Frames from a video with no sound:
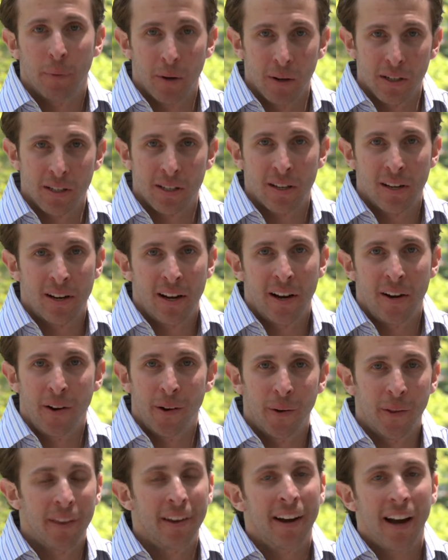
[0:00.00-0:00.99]
person. I
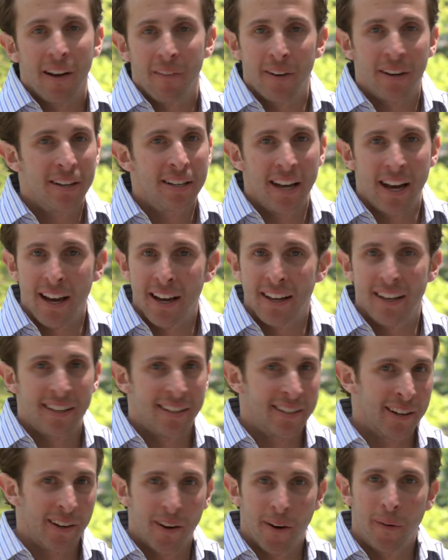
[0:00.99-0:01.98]
know that every day
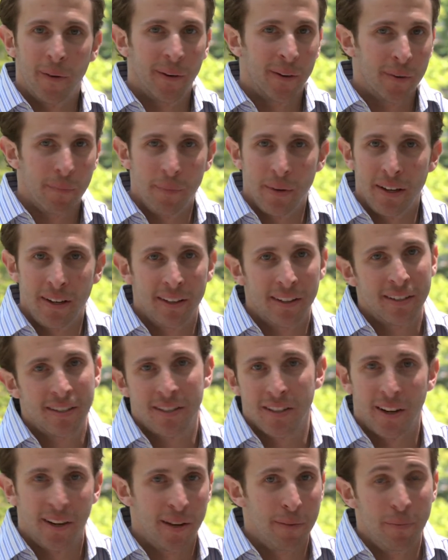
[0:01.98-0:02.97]
isn't going to be a
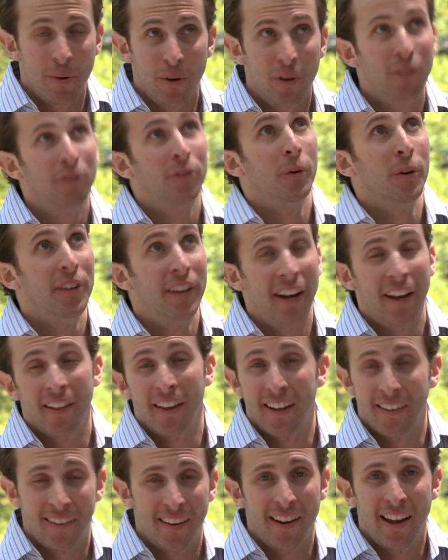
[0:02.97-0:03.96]
sunny, beautiful day
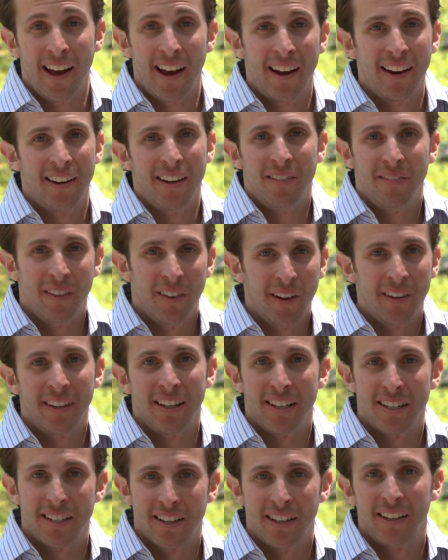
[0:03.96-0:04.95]
like today, and even on
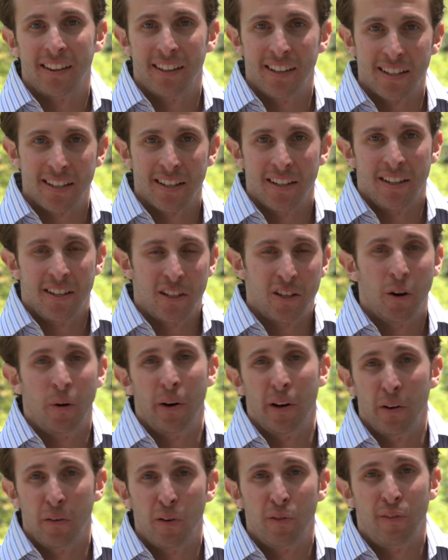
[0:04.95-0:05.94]
days like this, it is
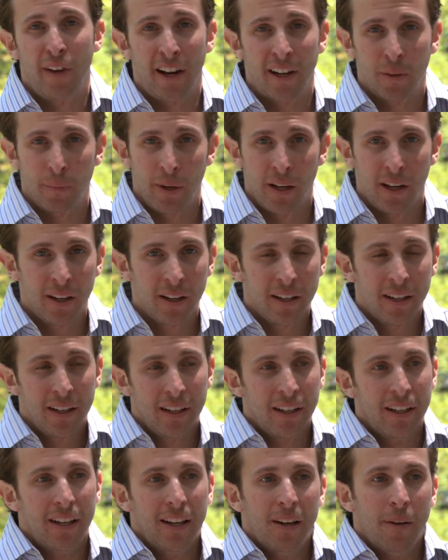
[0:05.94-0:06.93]
going to affect me.
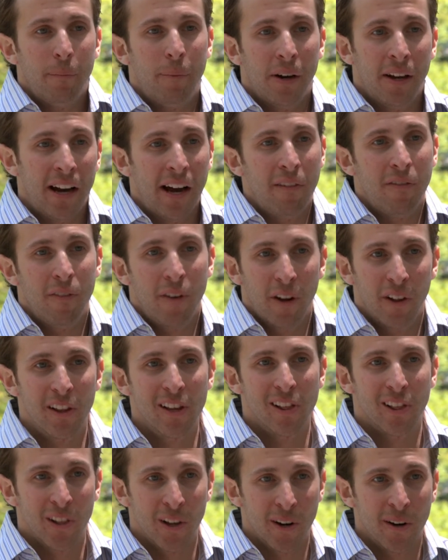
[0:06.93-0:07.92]
But I've
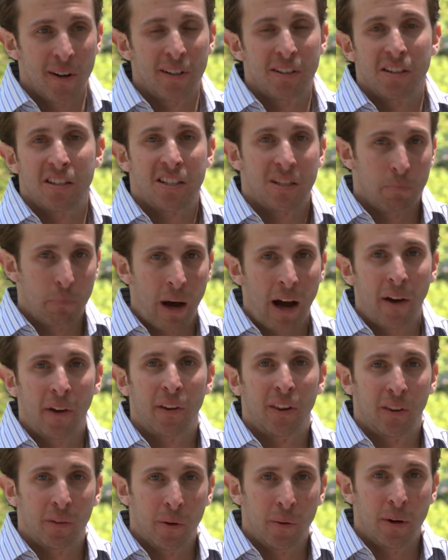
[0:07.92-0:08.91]
really learned to
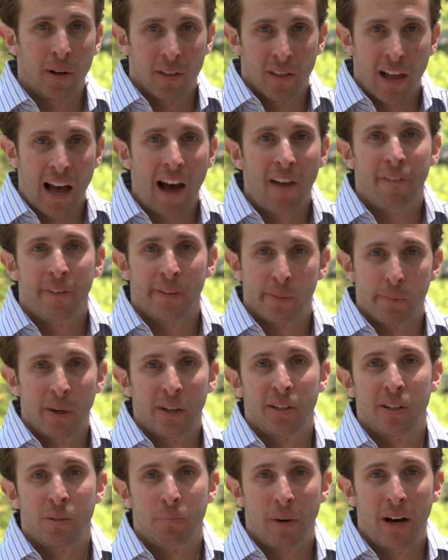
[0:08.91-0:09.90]
smile through it, laugh as
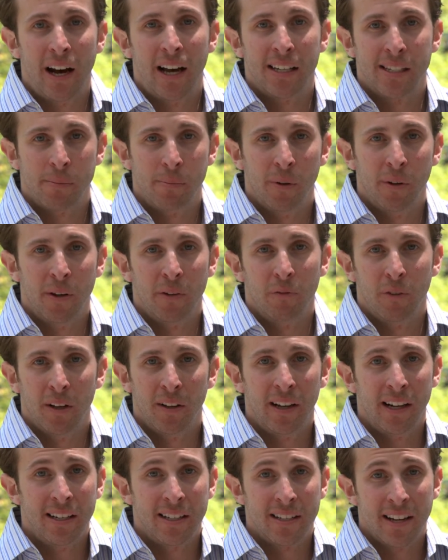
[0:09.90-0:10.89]
much as possible, and
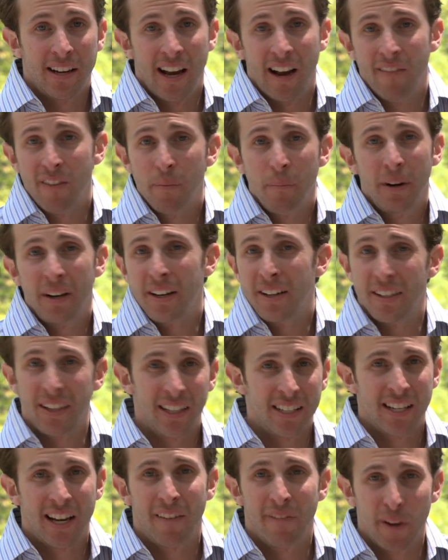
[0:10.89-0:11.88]
realize that everybody
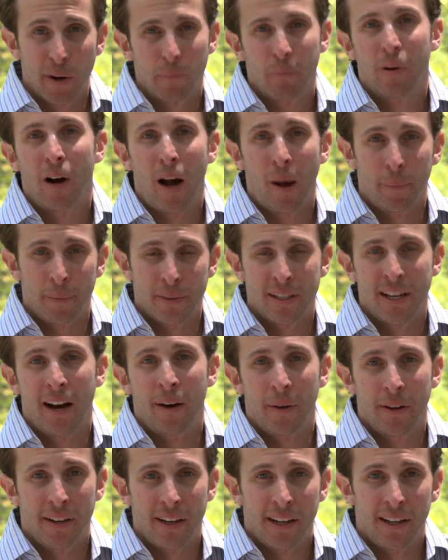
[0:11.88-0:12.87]
does have their problems
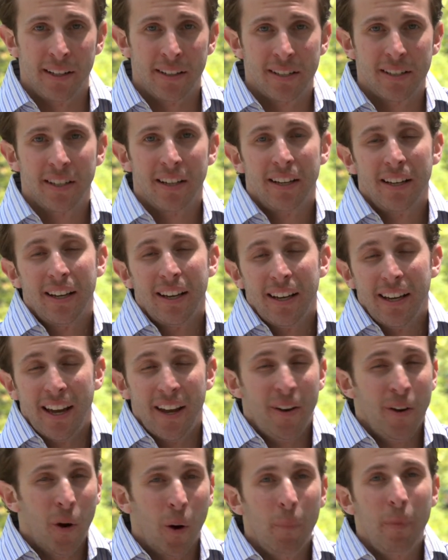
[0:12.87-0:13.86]
nowadays,
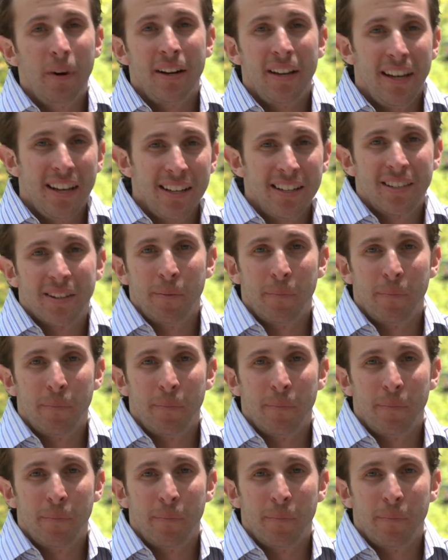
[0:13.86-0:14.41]
and nobody is